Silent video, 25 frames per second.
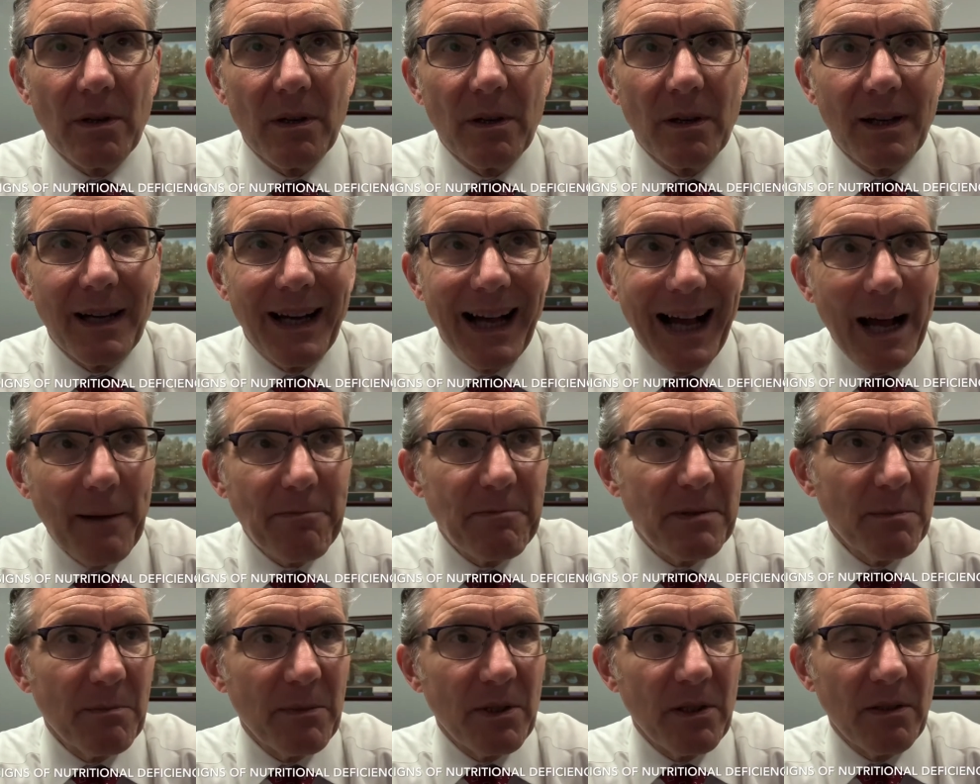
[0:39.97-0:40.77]

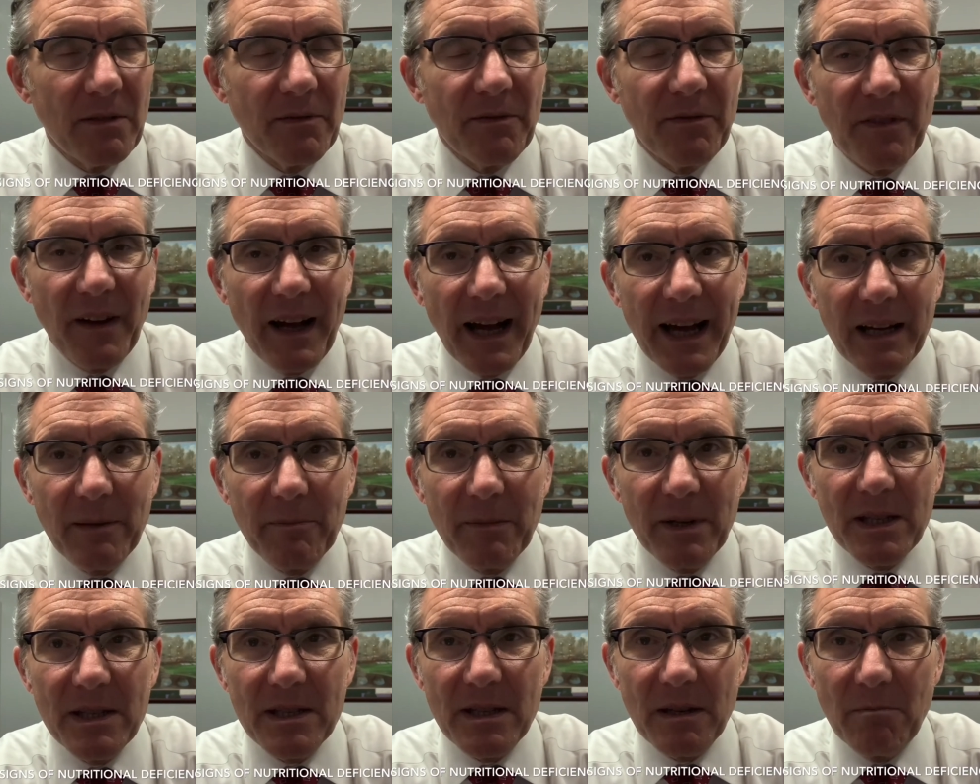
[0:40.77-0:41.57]
optimal
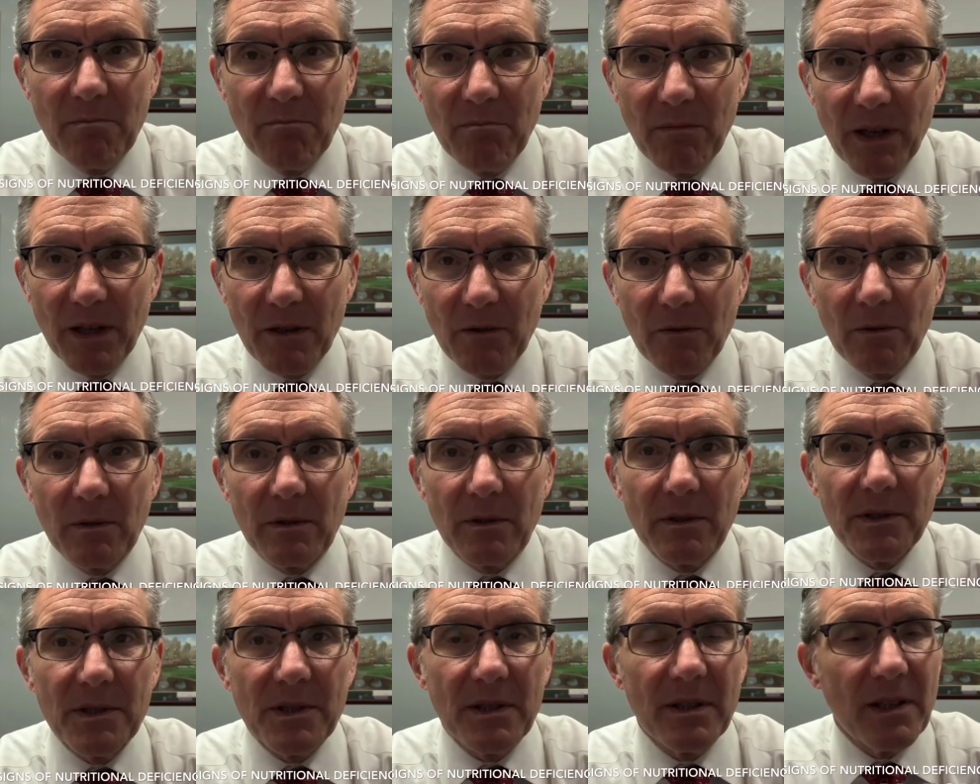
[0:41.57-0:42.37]
vitamins and
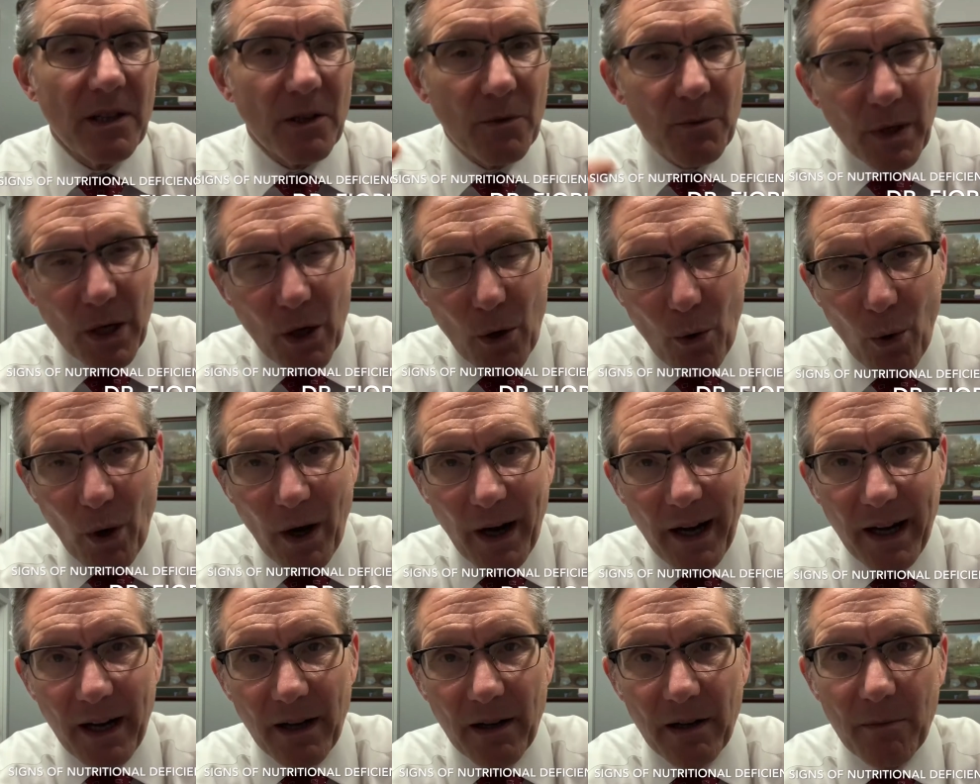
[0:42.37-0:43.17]
minerals, they're
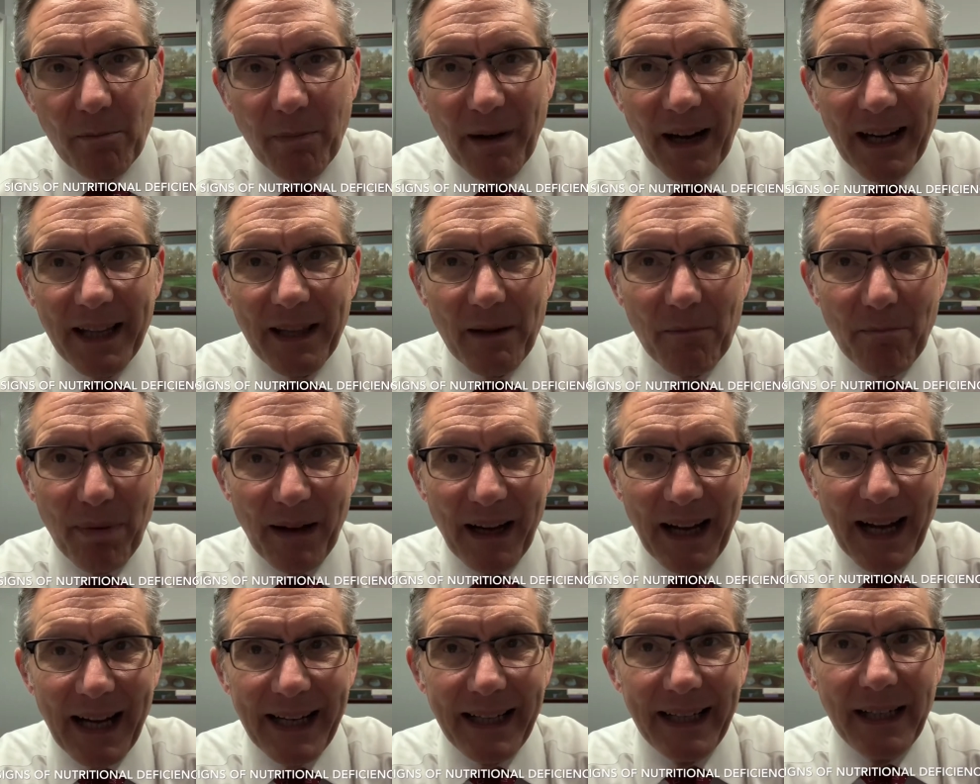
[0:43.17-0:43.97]
required by the
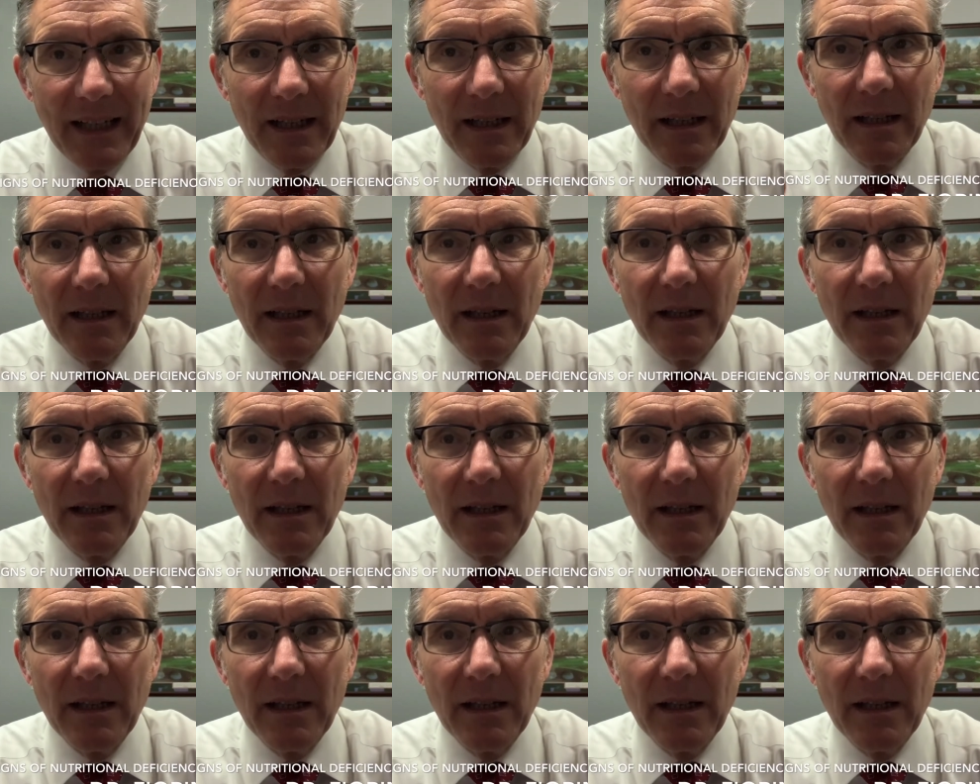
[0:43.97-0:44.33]
body